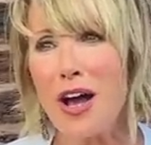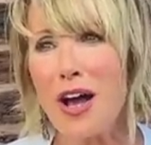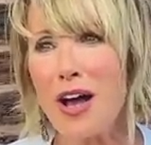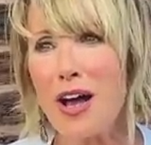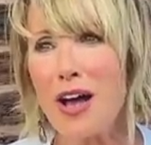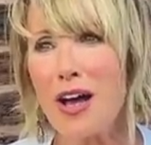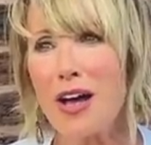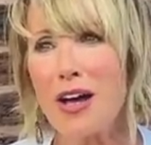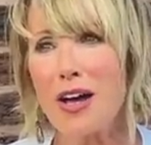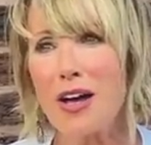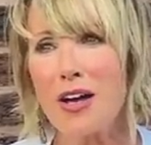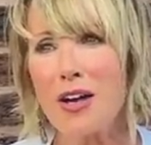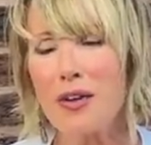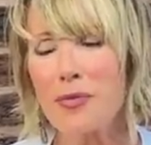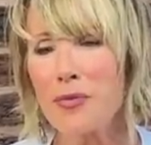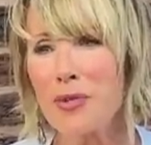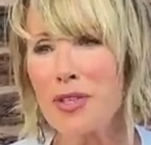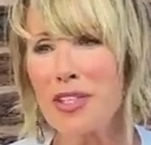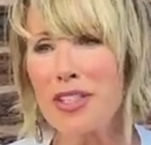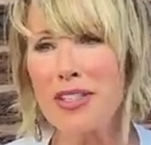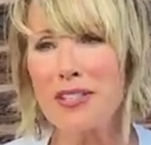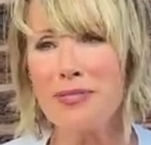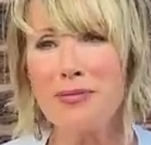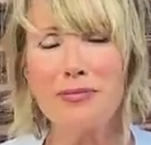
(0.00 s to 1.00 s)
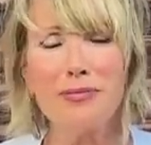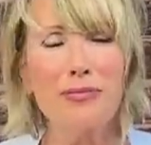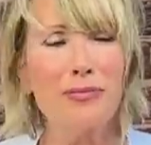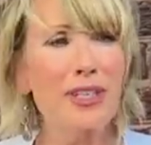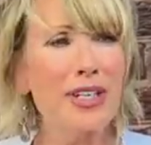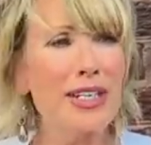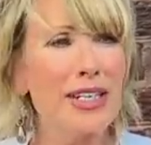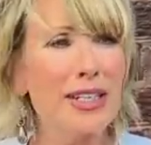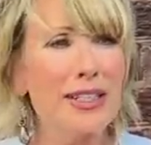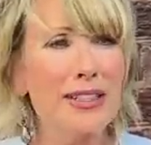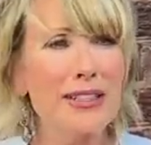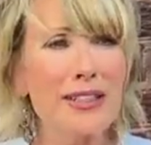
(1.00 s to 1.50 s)
uh, re
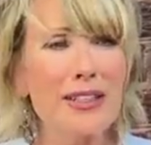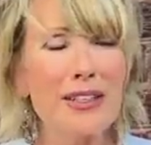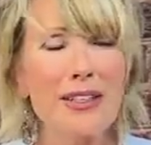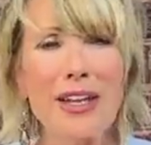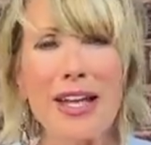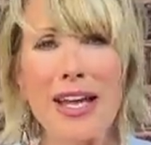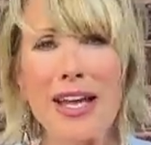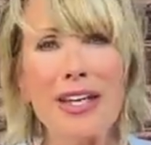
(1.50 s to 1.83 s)
reading little